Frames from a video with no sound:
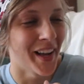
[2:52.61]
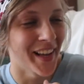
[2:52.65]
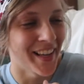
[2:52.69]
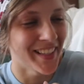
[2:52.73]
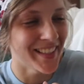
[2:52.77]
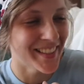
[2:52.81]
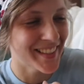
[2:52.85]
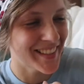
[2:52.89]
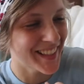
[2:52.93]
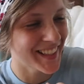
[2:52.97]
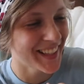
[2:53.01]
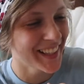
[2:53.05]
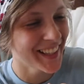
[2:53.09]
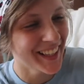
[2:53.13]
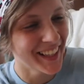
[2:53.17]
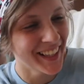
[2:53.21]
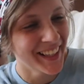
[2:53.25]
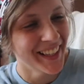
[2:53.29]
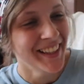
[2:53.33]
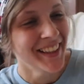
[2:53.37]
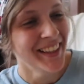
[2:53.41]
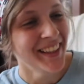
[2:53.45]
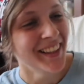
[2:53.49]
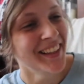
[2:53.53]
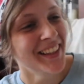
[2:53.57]
but
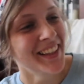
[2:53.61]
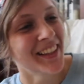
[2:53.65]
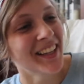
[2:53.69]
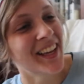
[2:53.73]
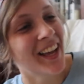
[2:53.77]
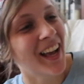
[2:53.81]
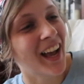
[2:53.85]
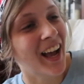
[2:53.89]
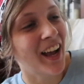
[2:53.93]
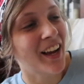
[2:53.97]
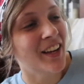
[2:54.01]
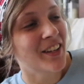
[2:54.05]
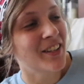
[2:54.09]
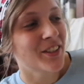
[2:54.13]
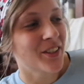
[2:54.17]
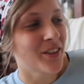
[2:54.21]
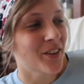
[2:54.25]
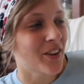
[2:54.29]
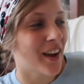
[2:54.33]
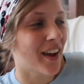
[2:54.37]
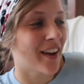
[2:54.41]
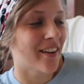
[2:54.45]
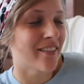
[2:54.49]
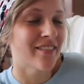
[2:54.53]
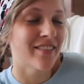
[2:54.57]
I
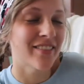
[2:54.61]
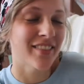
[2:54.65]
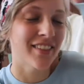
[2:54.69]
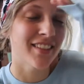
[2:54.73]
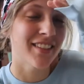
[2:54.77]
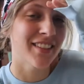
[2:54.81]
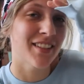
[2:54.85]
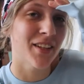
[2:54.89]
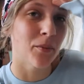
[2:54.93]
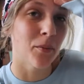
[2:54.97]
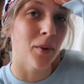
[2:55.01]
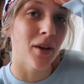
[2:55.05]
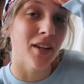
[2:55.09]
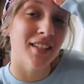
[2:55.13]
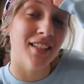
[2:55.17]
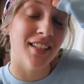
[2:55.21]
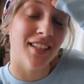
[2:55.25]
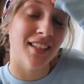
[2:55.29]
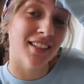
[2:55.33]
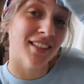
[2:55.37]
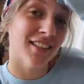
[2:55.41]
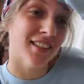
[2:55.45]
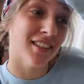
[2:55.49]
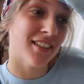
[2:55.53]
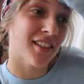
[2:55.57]
do have some
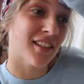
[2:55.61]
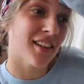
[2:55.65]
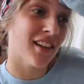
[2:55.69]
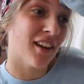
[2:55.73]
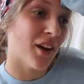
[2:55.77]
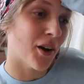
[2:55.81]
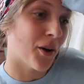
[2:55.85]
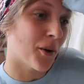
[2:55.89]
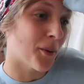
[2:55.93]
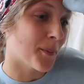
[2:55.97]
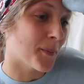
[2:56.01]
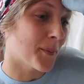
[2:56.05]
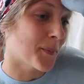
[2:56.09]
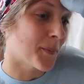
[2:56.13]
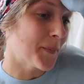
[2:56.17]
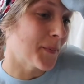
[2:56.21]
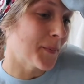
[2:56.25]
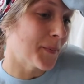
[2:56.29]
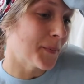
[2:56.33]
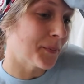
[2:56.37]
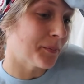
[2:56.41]
ideas. Um,